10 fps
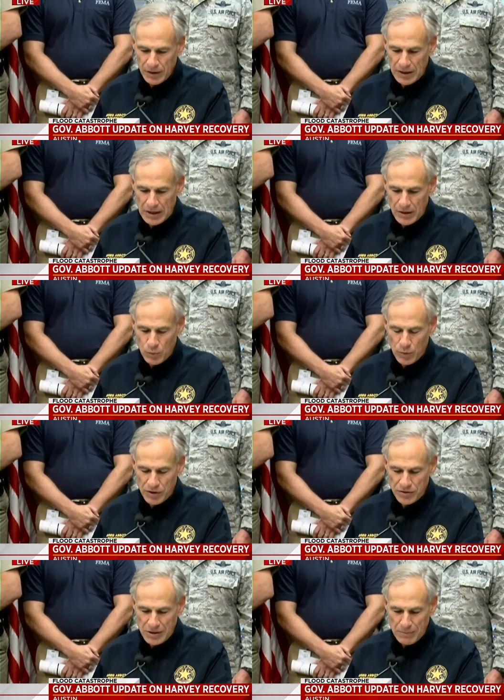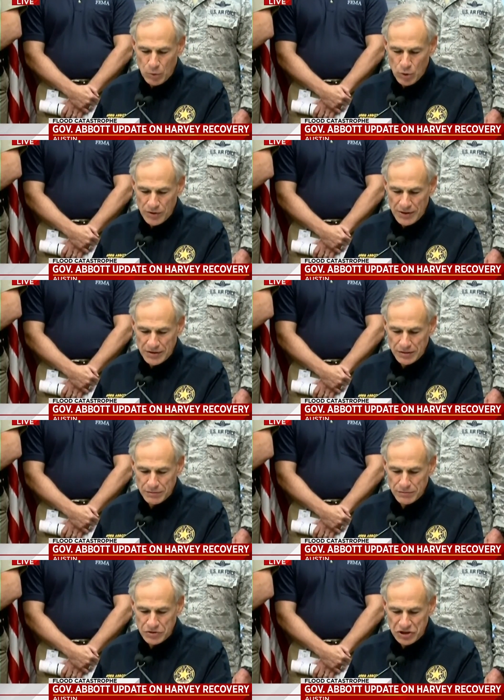uh, with more
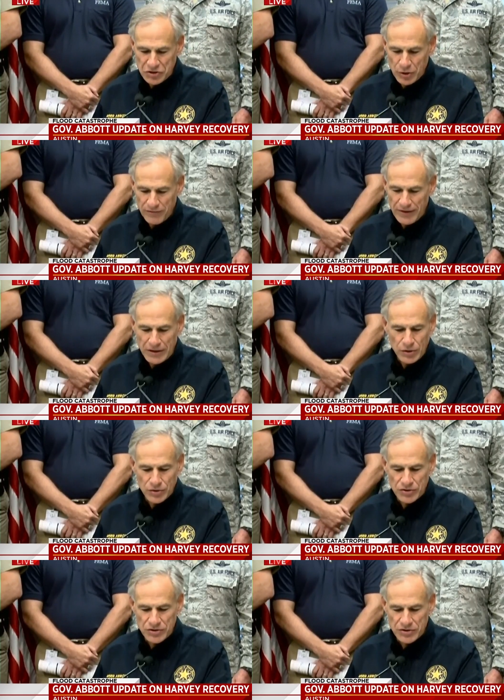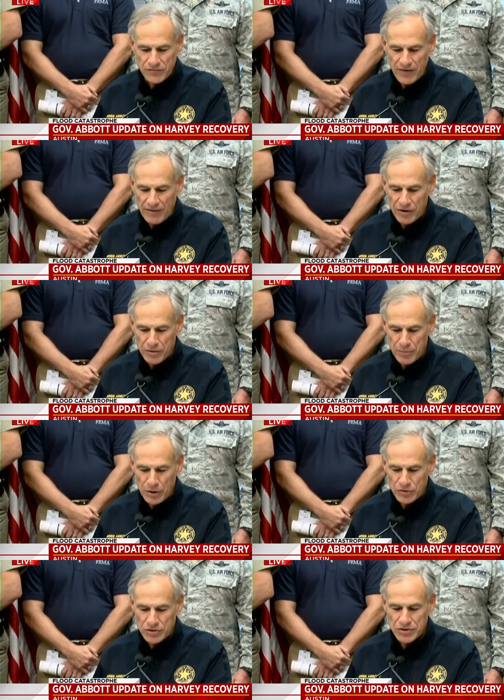than 600 vehicles, 500
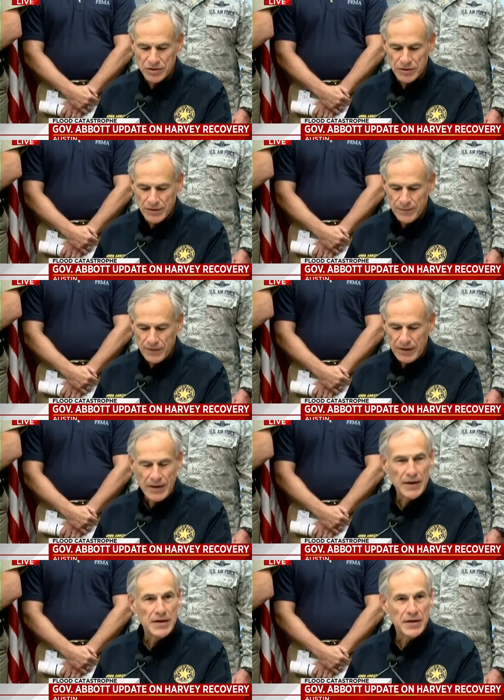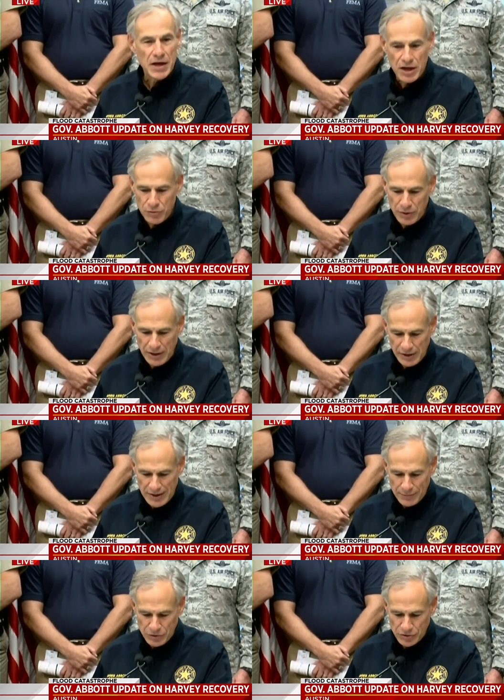boats, and 100
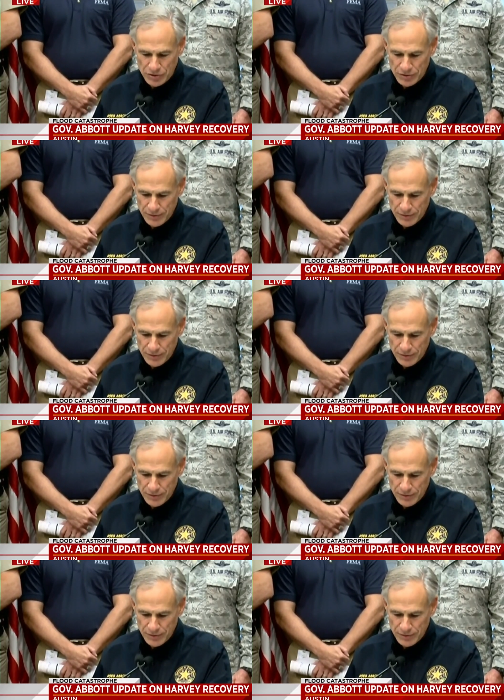helicopters.